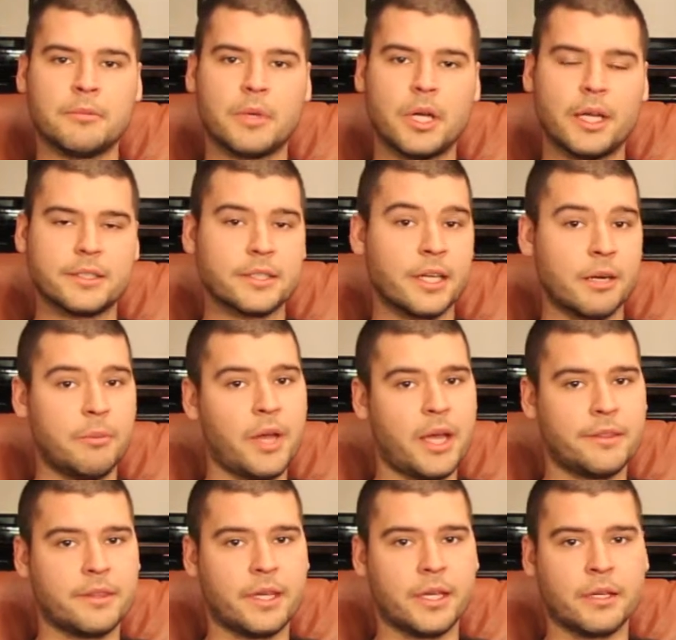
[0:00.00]
It's not a
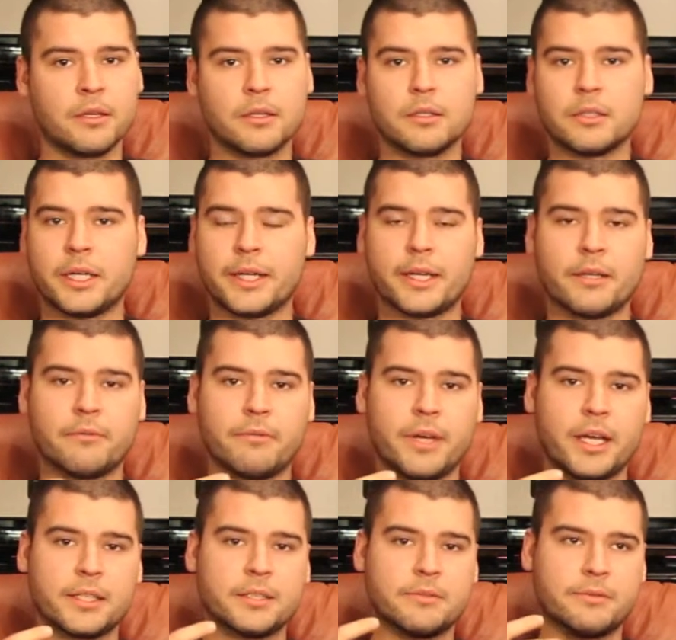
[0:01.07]
bad thing. Like, in
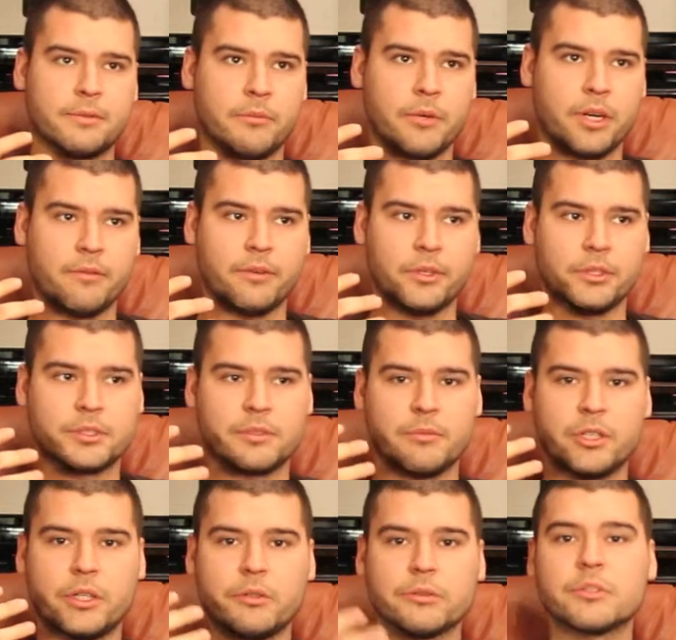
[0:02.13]
fact, from what I've heard, some of
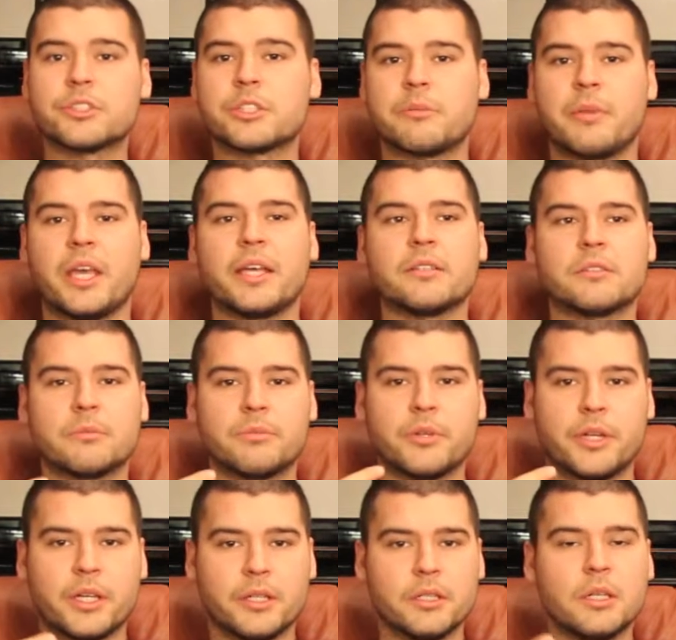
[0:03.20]
the older Chimay are
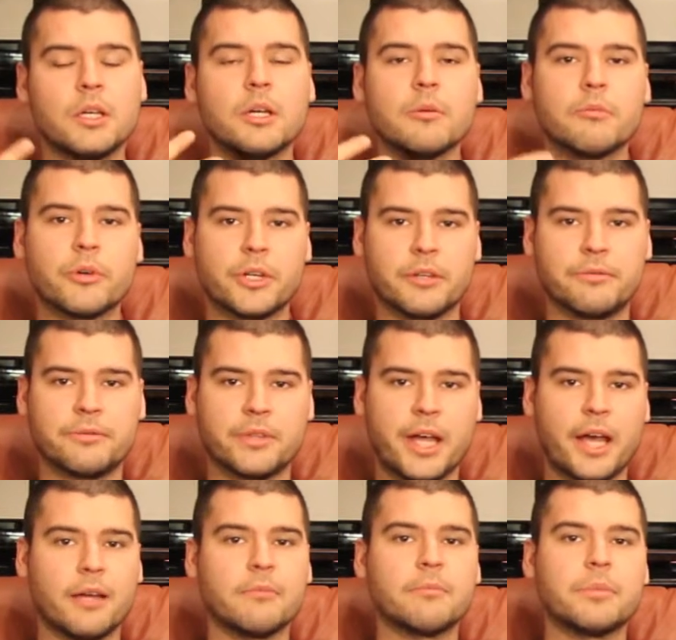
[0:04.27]
pretty flat,